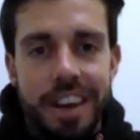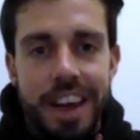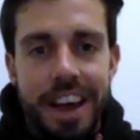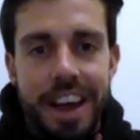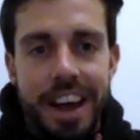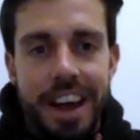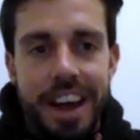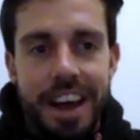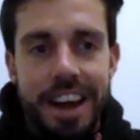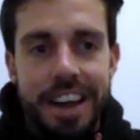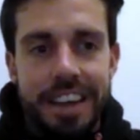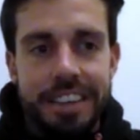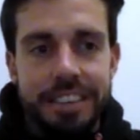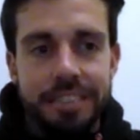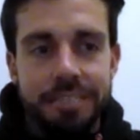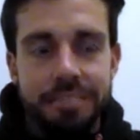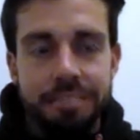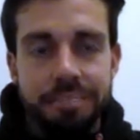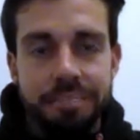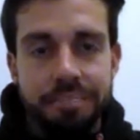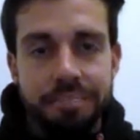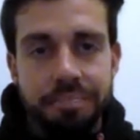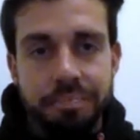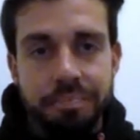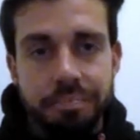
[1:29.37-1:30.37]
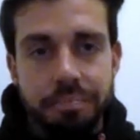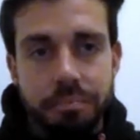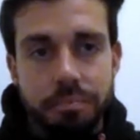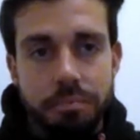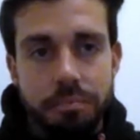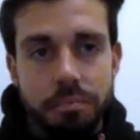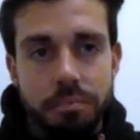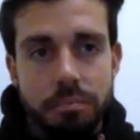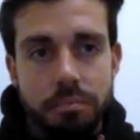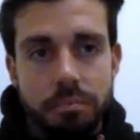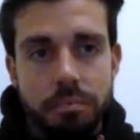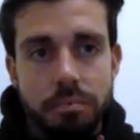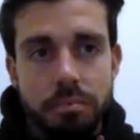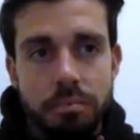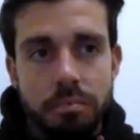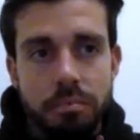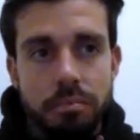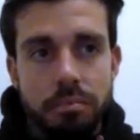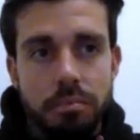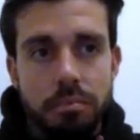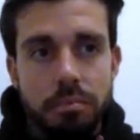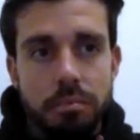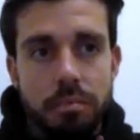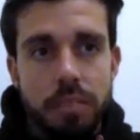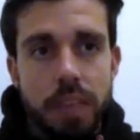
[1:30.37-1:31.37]
And
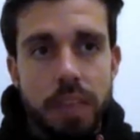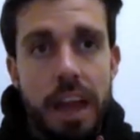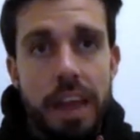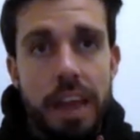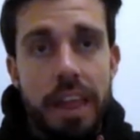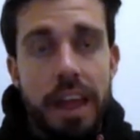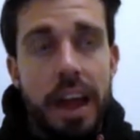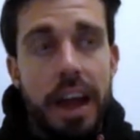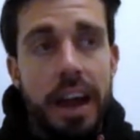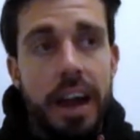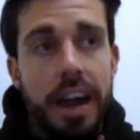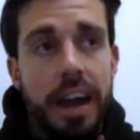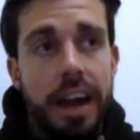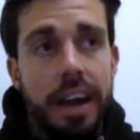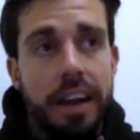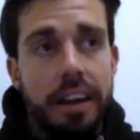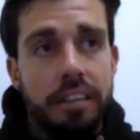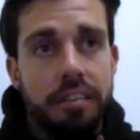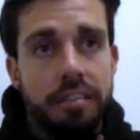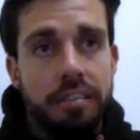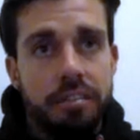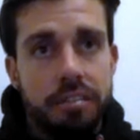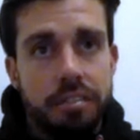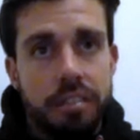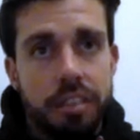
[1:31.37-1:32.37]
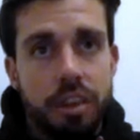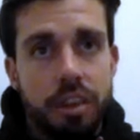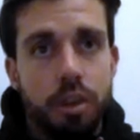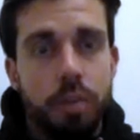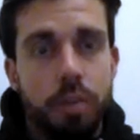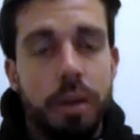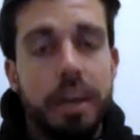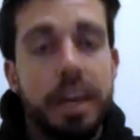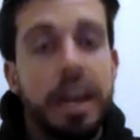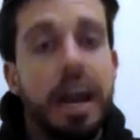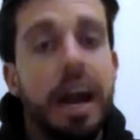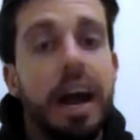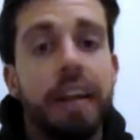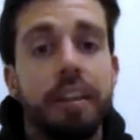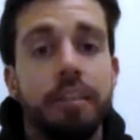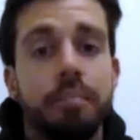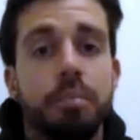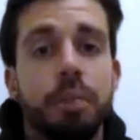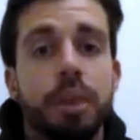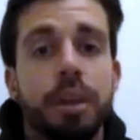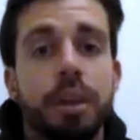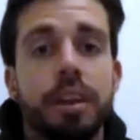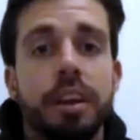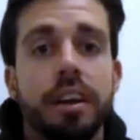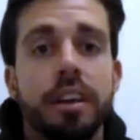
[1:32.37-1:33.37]
yeah, that kind of, you know, my dad's
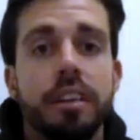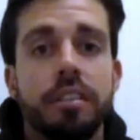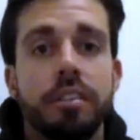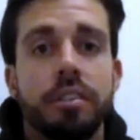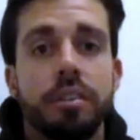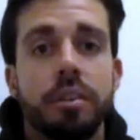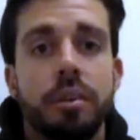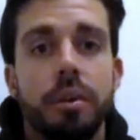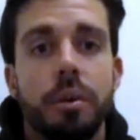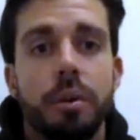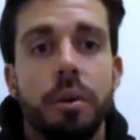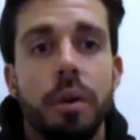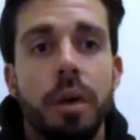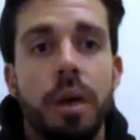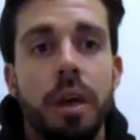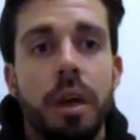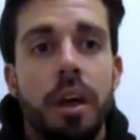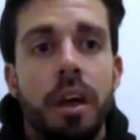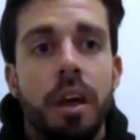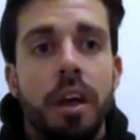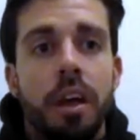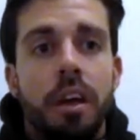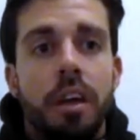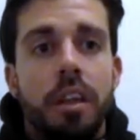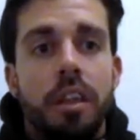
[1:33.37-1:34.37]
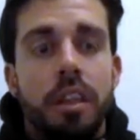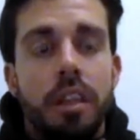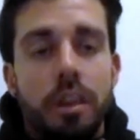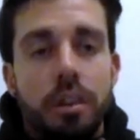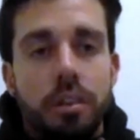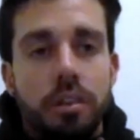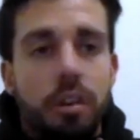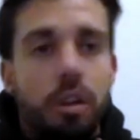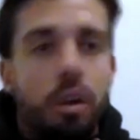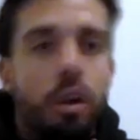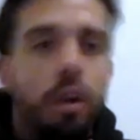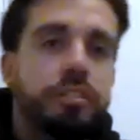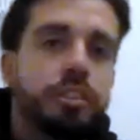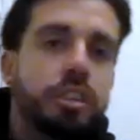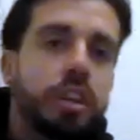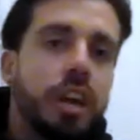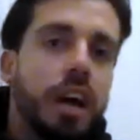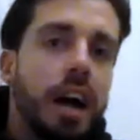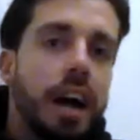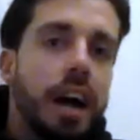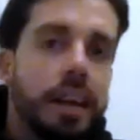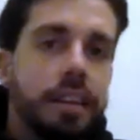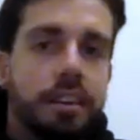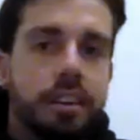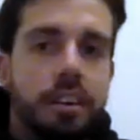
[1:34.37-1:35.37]
British, so there was a lot of
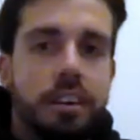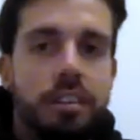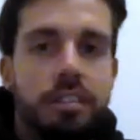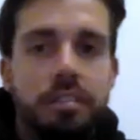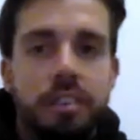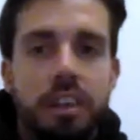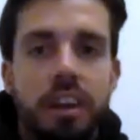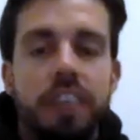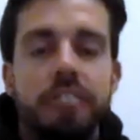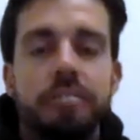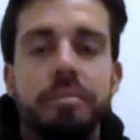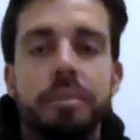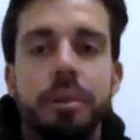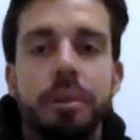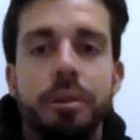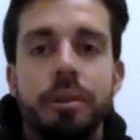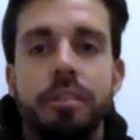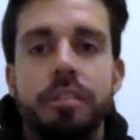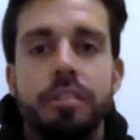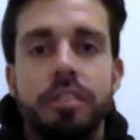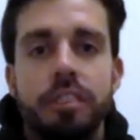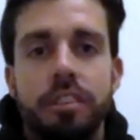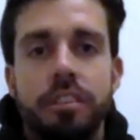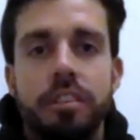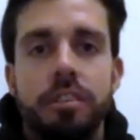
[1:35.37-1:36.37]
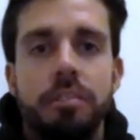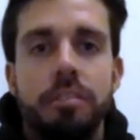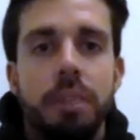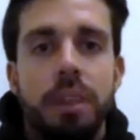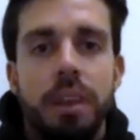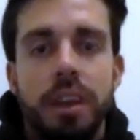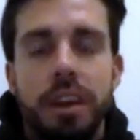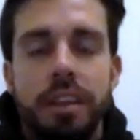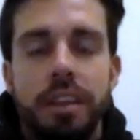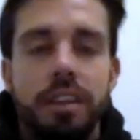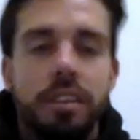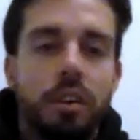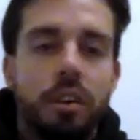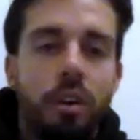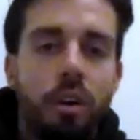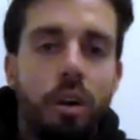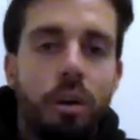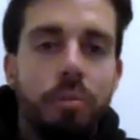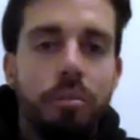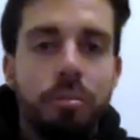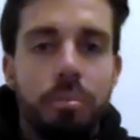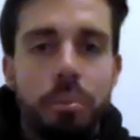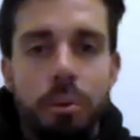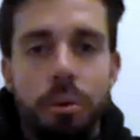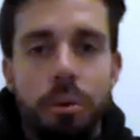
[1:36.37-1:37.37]
chat of Loughborough University being like the
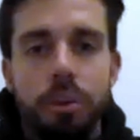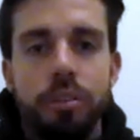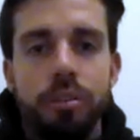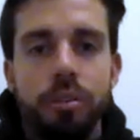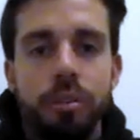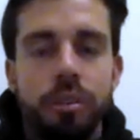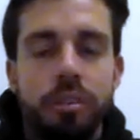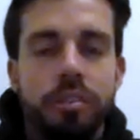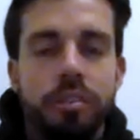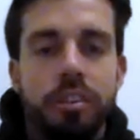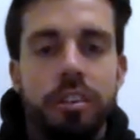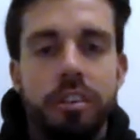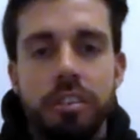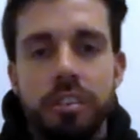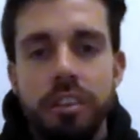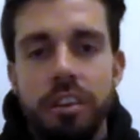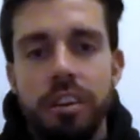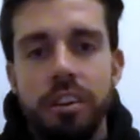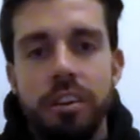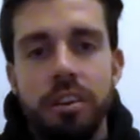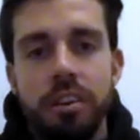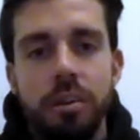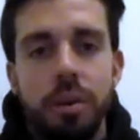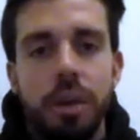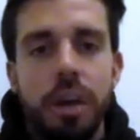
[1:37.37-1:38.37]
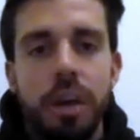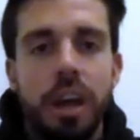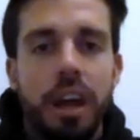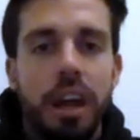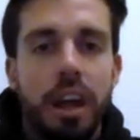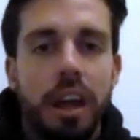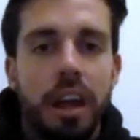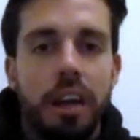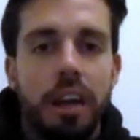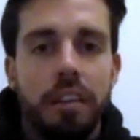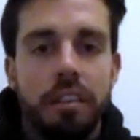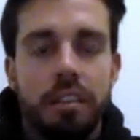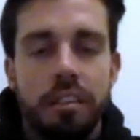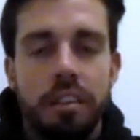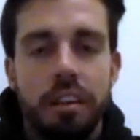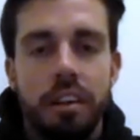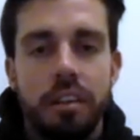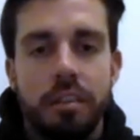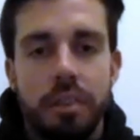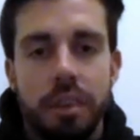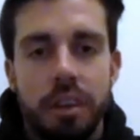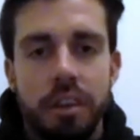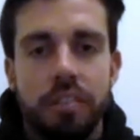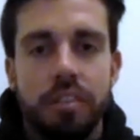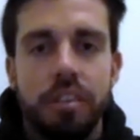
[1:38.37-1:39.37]
top sports university in the UK and
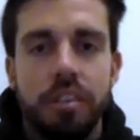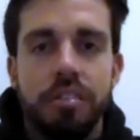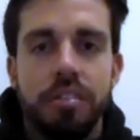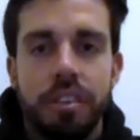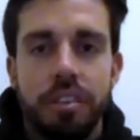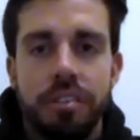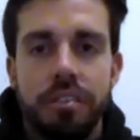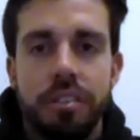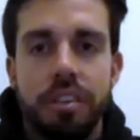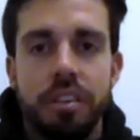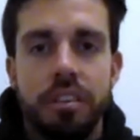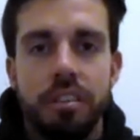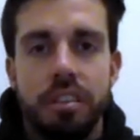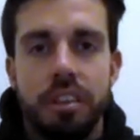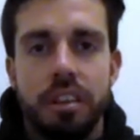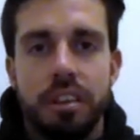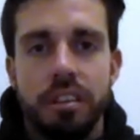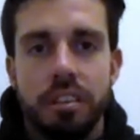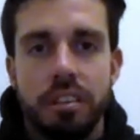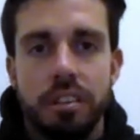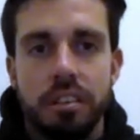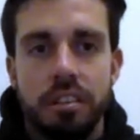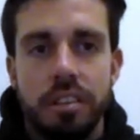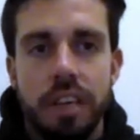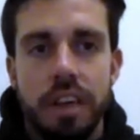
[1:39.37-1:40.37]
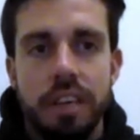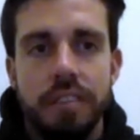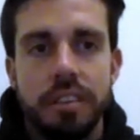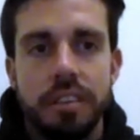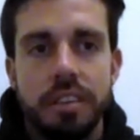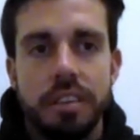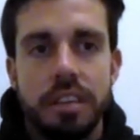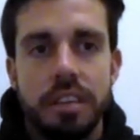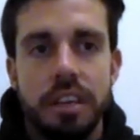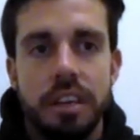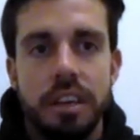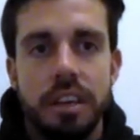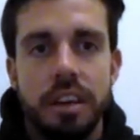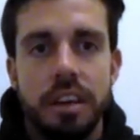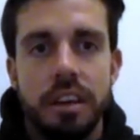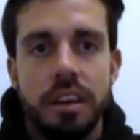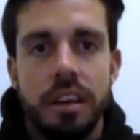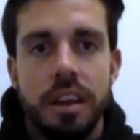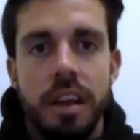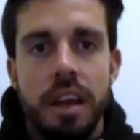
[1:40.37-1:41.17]
stuff when I was like 15 16 17,